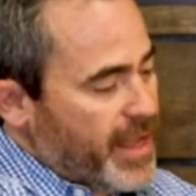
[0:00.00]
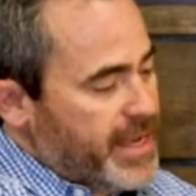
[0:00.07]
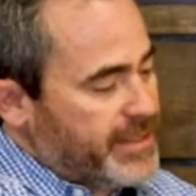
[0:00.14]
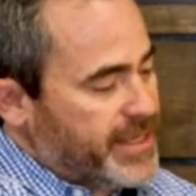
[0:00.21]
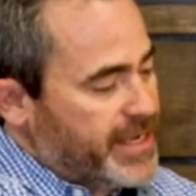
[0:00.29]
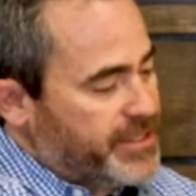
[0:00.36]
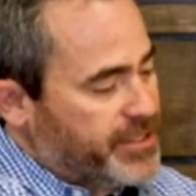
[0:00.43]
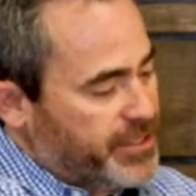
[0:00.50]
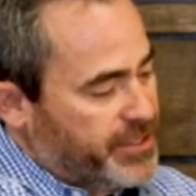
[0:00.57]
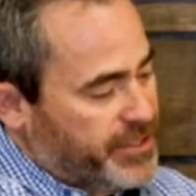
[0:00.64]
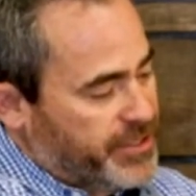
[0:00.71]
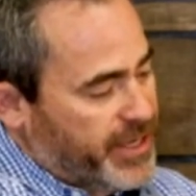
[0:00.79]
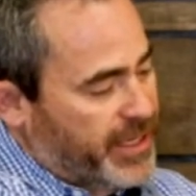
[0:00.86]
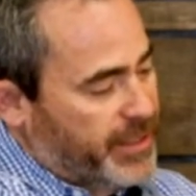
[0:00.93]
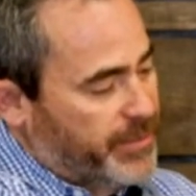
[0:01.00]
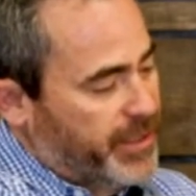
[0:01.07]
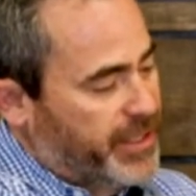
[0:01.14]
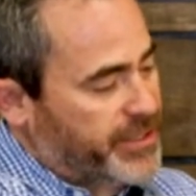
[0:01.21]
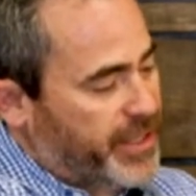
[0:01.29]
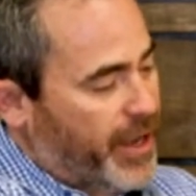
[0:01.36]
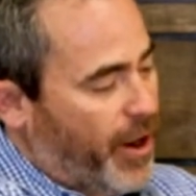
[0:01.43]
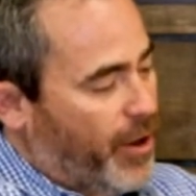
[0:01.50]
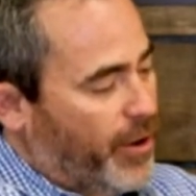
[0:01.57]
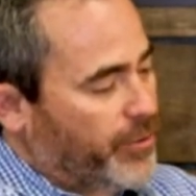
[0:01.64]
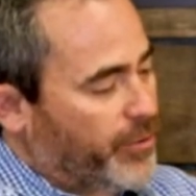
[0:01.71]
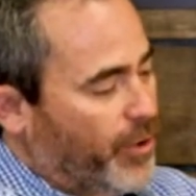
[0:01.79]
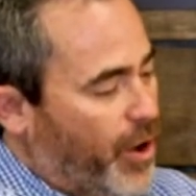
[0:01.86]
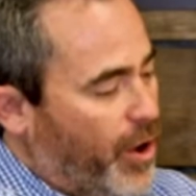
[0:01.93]
It takes just a second because they
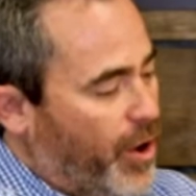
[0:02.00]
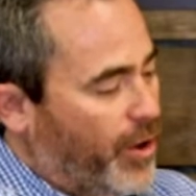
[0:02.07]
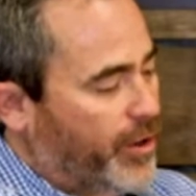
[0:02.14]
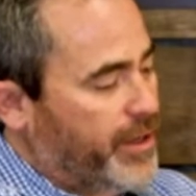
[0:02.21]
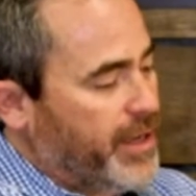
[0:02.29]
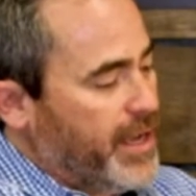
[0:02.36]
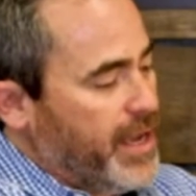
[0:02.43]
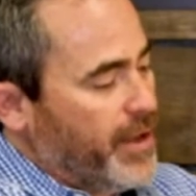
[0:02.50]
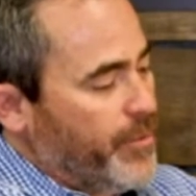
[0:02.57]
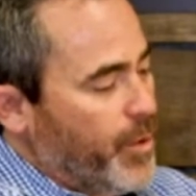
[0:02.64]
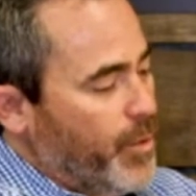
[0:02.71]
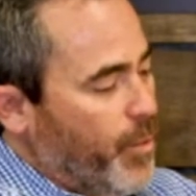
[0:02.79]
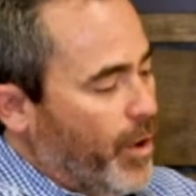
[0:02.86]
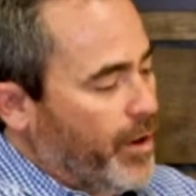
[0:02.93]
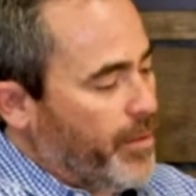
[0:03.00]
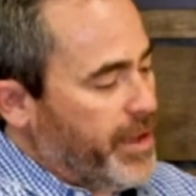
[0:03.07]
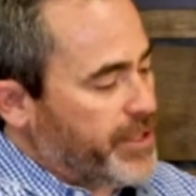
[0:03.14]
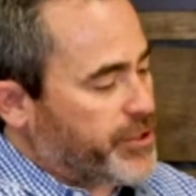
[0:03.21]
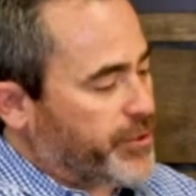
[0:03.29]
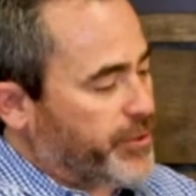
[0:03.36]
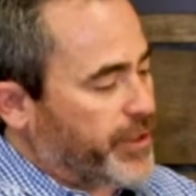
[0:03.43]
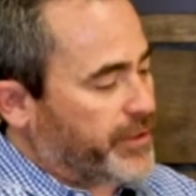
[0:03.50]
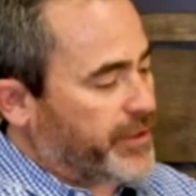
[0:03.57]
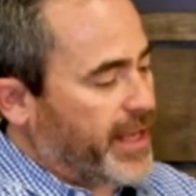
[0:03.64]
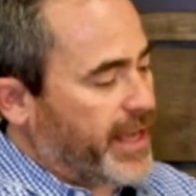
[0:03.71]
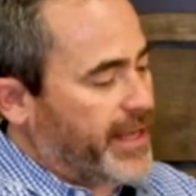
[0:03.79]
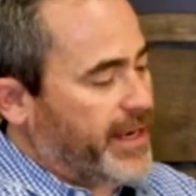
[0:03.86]
are long. We want to make sure that